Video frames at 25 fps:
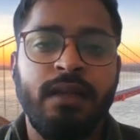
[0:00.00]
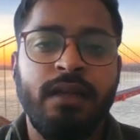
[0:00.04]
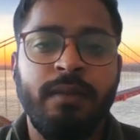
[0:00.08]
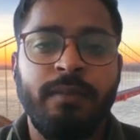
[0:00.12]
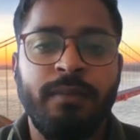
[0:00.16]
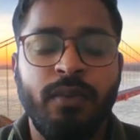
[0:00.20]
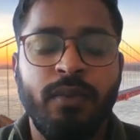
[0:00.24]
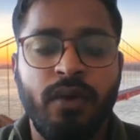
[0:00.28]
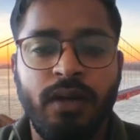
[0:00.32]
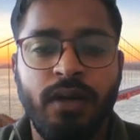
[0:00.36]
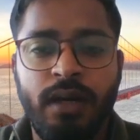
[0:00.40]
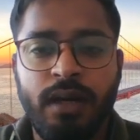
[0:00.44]
the
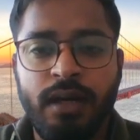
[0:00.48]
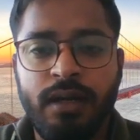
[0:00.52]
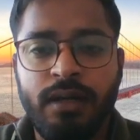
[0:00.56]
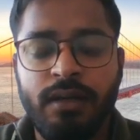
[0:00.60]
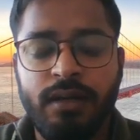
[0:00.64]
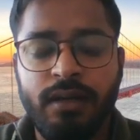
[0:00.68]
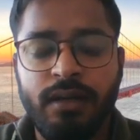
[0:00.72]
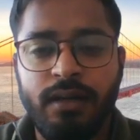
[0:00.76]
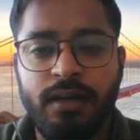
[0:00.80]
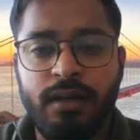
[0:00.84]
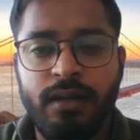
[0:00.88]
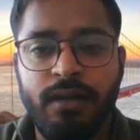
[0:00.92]

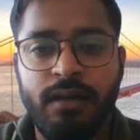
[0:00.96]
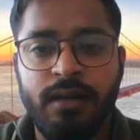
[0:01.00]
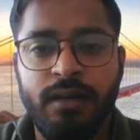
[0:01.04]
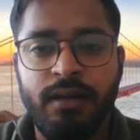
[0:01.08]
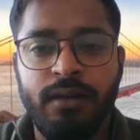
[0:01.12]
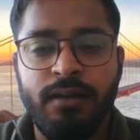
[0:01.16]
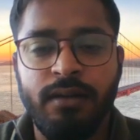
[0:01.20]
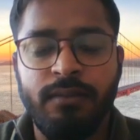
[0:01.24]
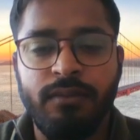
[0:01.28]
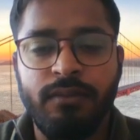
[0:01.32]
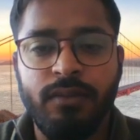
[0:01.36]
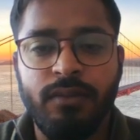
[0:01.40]
product
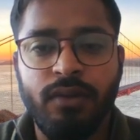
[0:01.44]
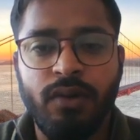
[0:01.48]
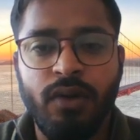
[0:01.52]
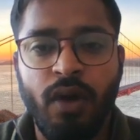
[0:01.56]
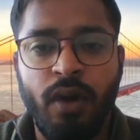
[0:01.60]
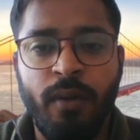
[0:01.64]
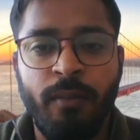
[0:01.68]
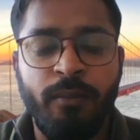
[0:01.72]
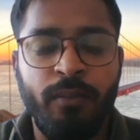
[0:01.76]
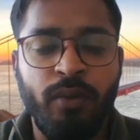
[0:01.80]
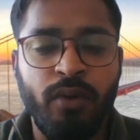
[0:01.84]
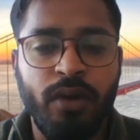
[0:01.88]

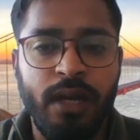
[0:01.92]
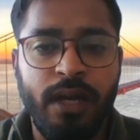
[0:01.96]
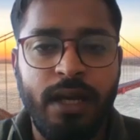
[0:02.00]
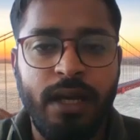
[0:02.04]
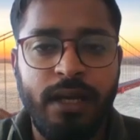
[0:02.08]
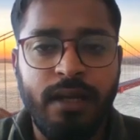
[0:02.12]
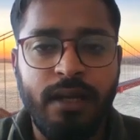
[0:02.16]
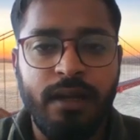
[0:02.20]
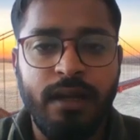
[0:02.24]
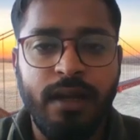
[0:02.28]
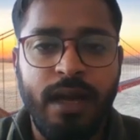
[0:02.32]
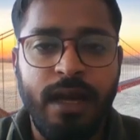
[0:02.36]

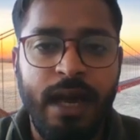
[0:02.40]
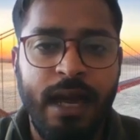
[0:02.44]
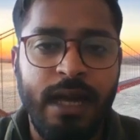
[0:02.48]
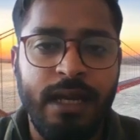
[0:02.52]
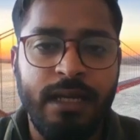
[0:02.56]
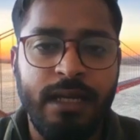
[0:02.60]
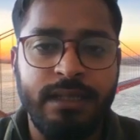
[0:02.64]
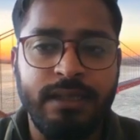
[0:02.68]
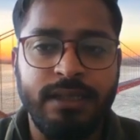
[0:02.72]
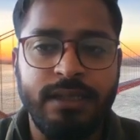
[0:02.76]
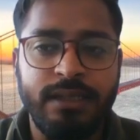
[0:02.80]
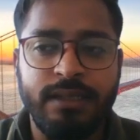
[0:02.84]
component
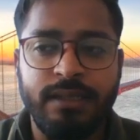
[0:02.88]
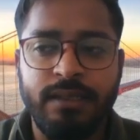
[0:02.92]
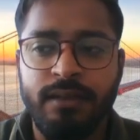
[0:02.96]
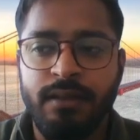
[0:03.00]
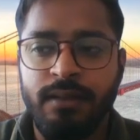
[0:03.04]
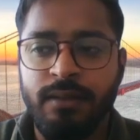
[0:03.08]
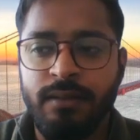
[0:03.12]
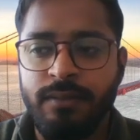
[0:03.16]
as